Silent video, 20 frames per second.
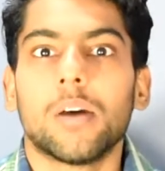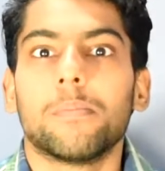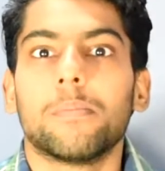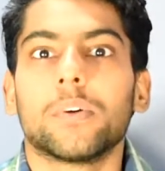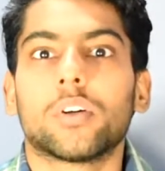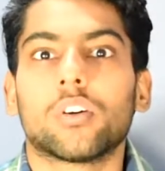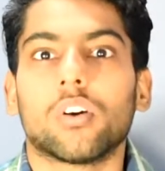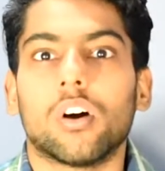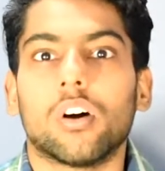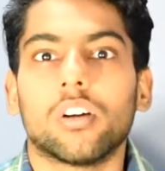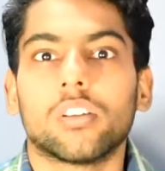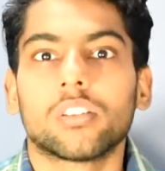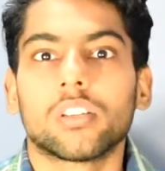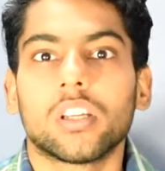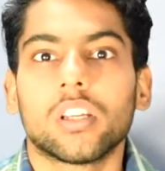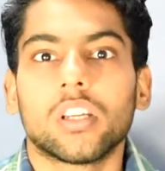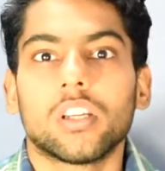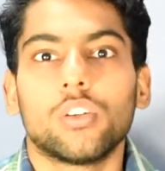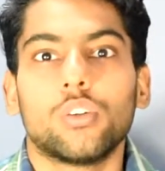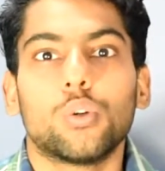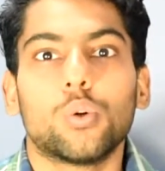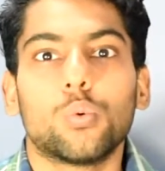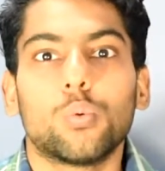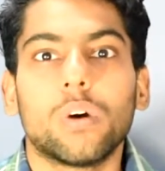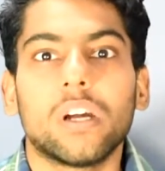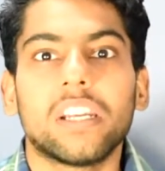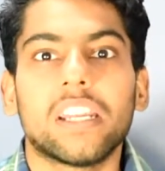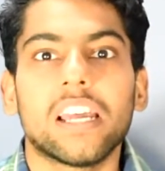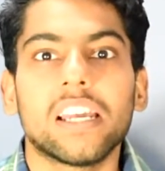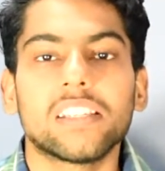because no
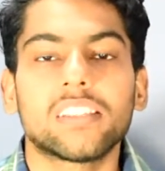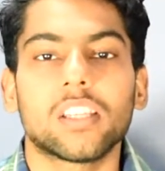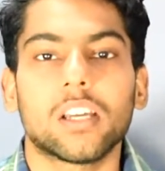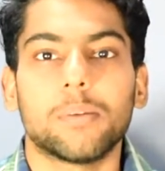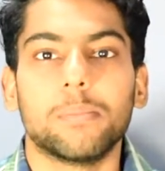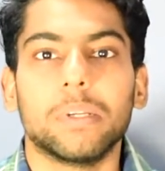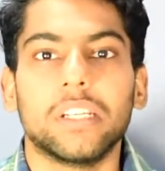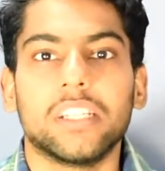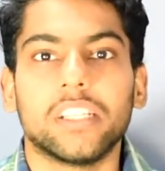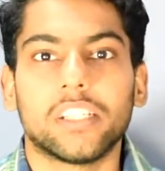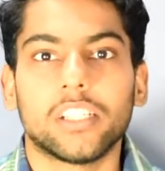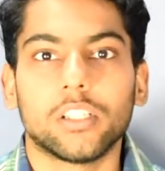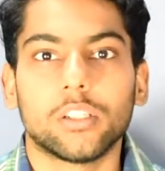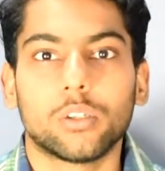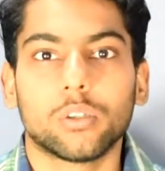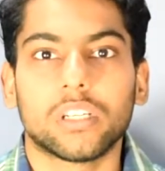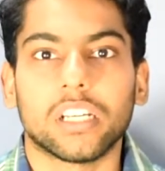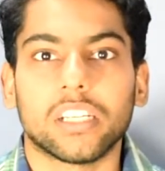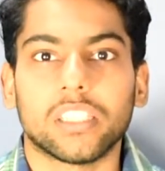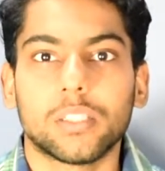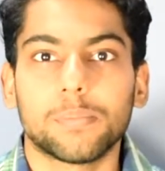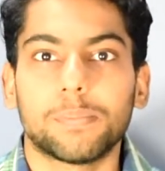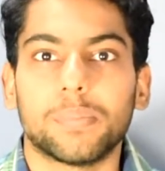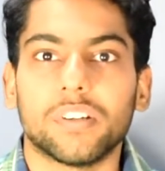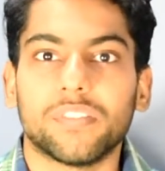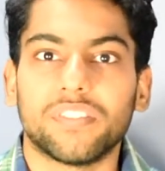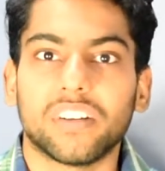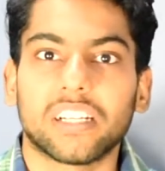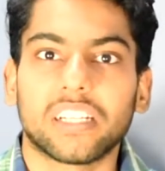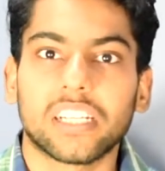one has the ability to get the
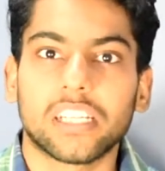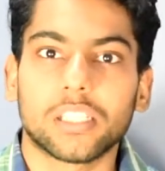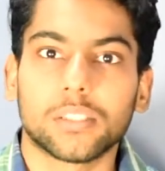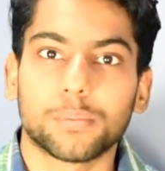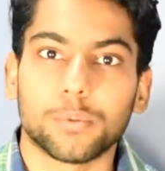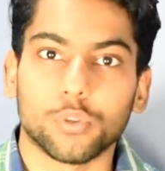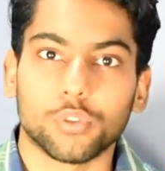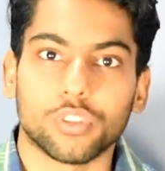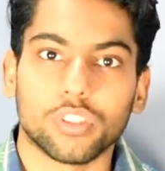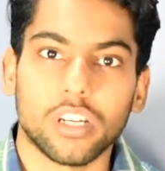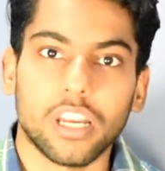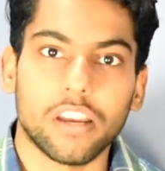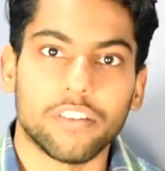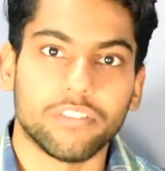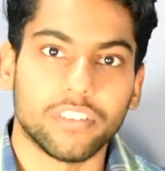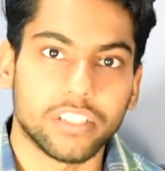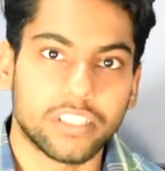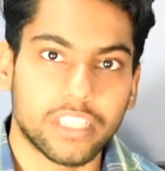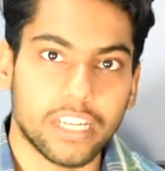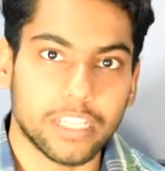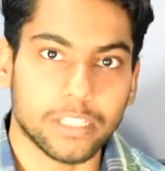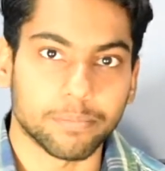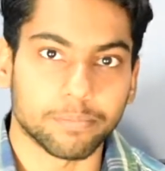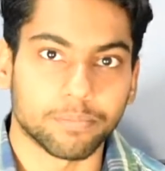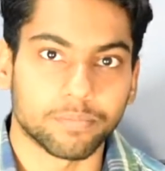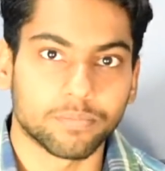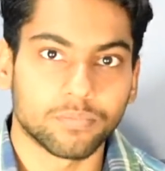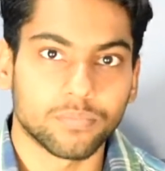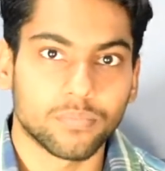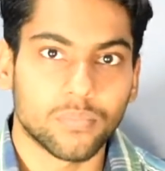perfect exposure every time.
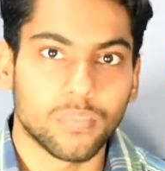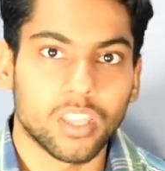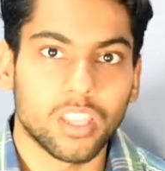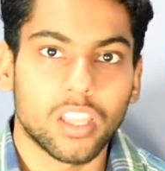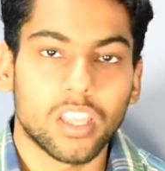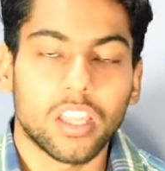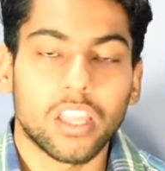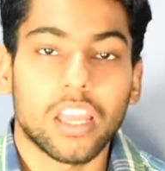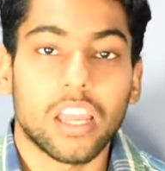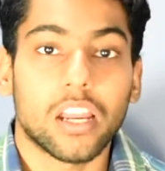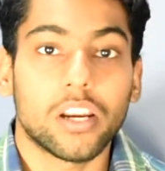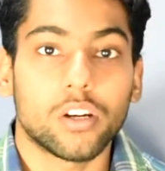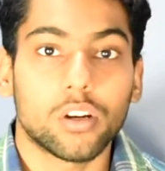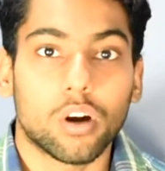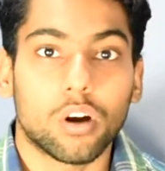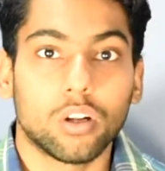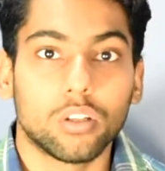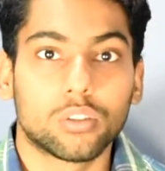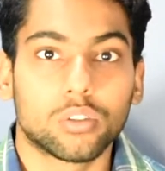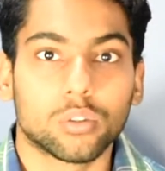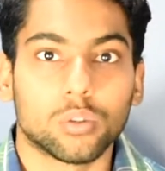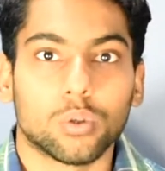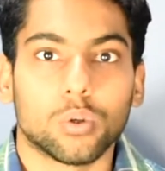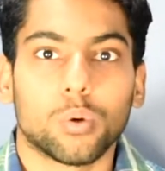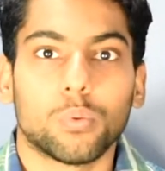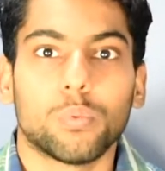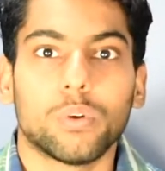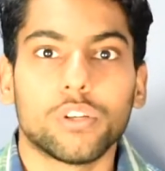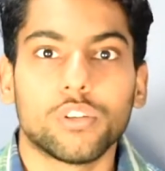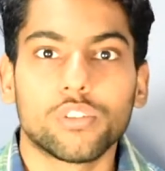And also,
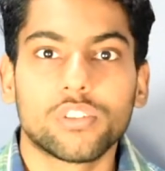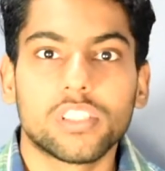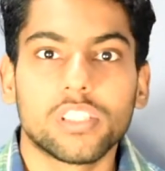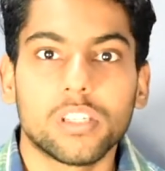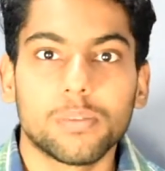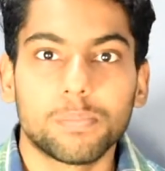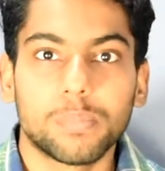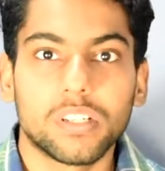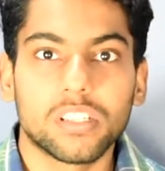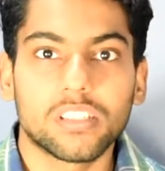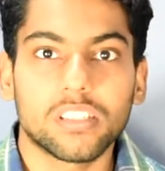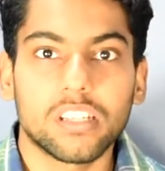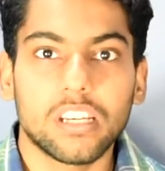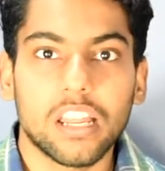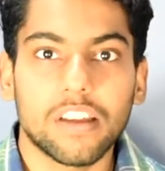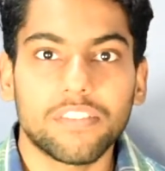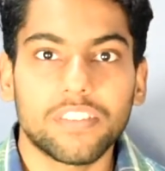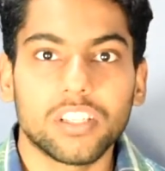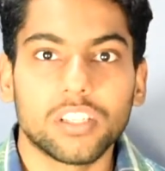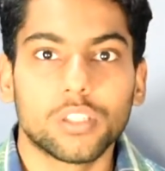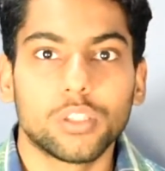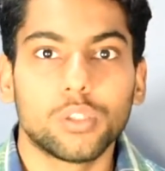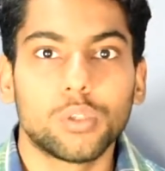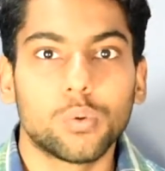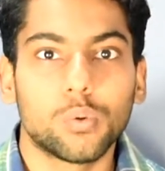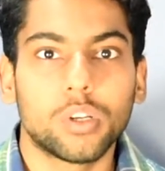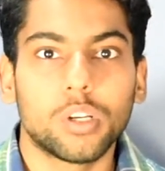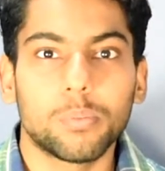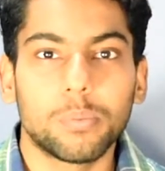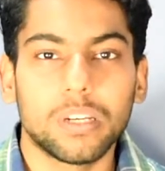when you see a person laughing, you don't
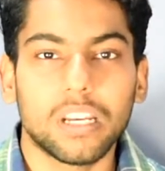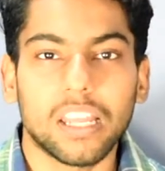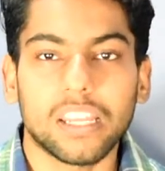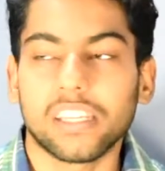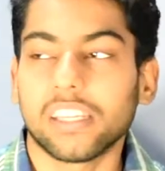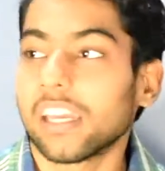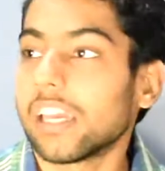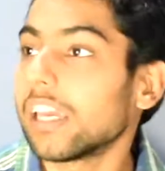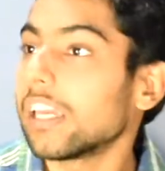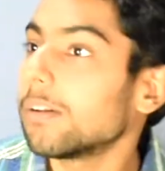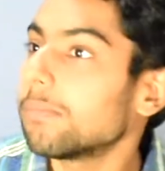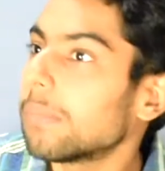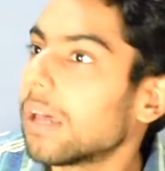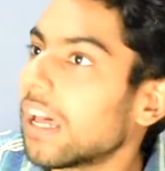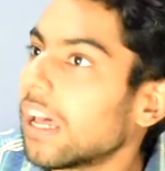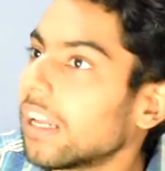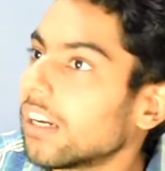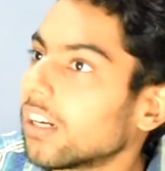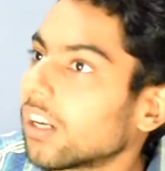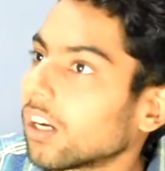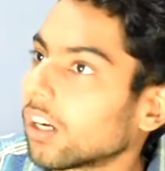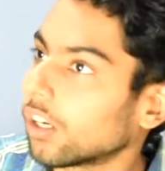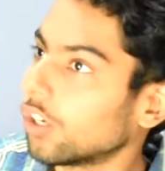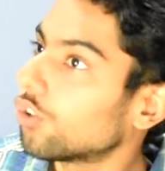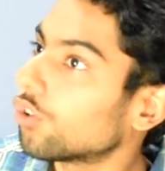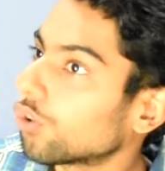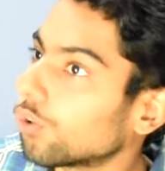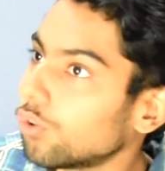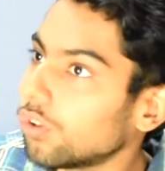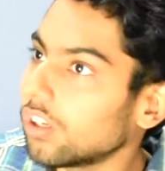want to be like, hey man,
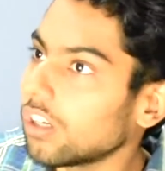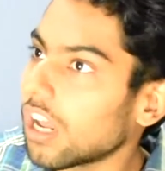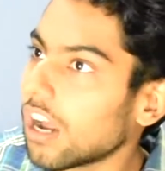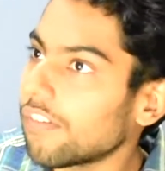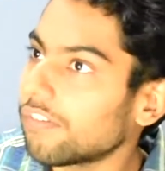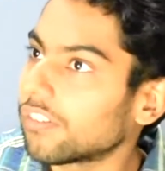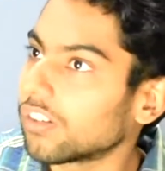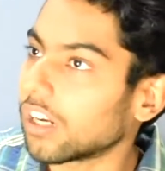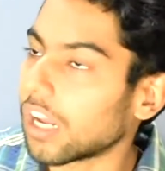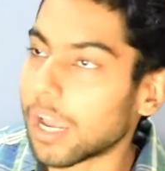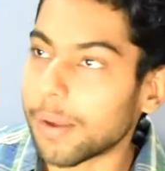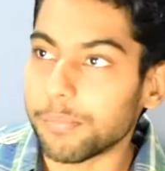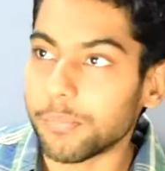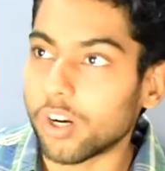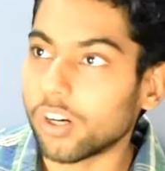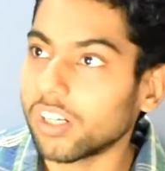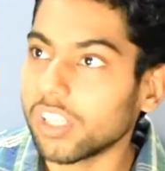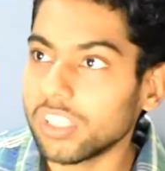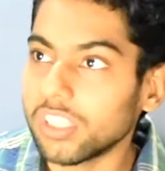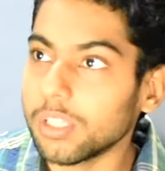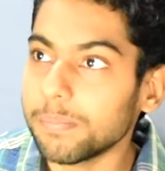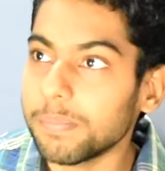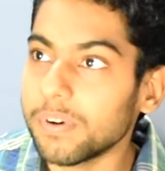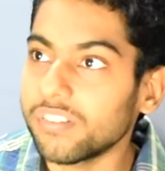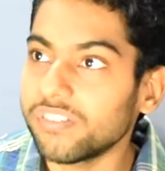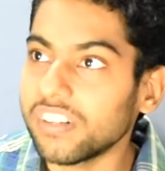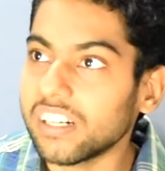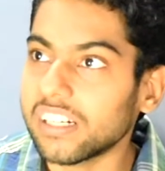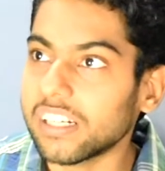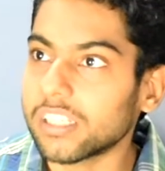control your laughter, I'm not at the
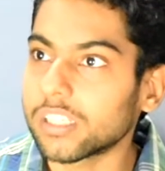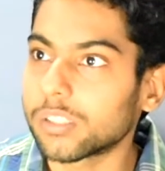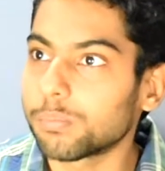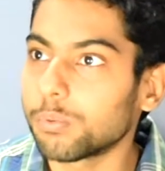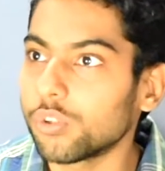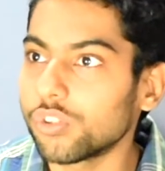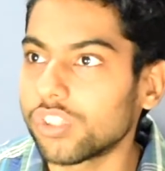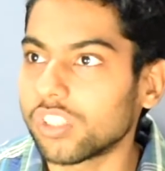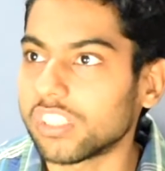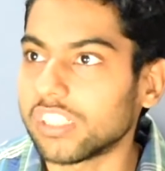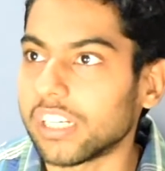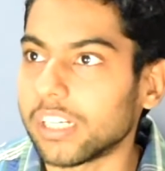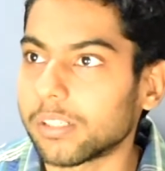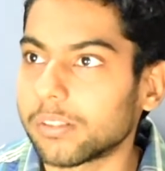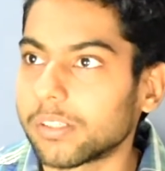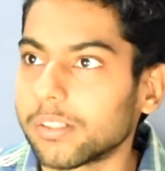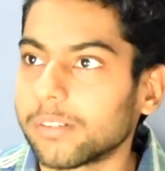perfect exposure yet.